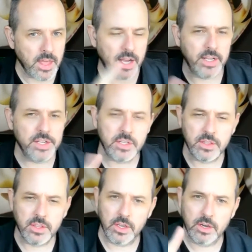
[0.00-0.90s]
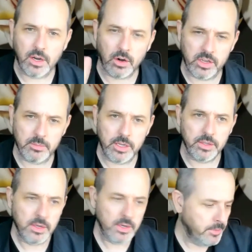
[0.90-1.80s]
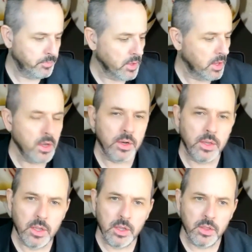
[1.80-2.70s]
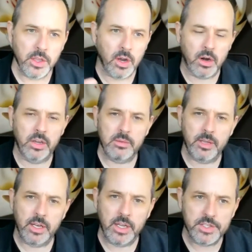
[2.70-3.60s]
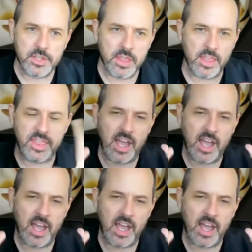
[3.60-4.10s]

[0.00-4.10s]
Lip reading: That isn't the argument. The argument is